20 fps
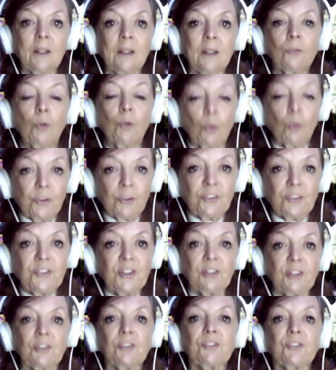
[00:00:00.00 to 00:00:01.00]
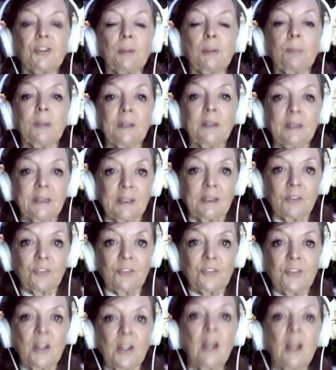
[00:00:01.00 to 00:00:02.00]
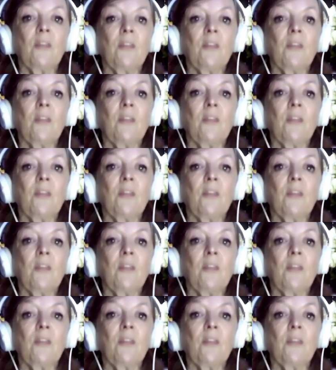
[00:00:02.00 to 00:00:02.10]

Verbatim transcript: Northern Territory Police,